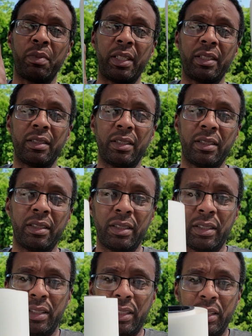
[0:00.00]
but
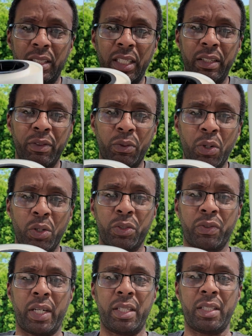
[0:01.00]
not even the roll's
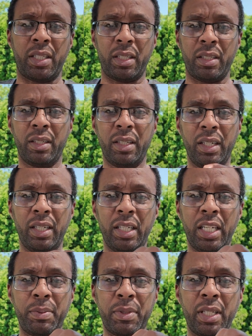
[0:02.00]
right, see?
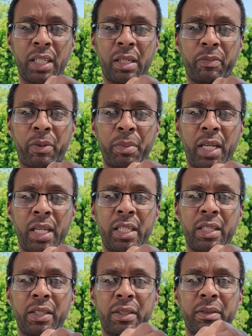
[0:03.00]
You keep sticking up from the end
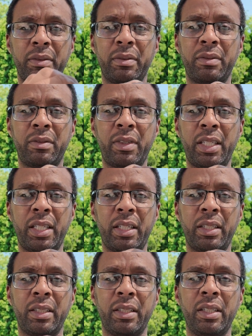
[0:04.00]
here, right
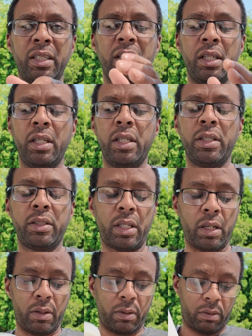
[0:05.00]
there.
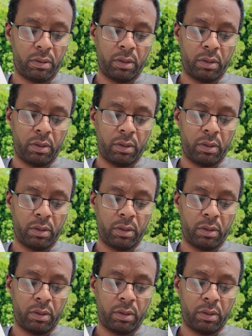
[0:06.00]
So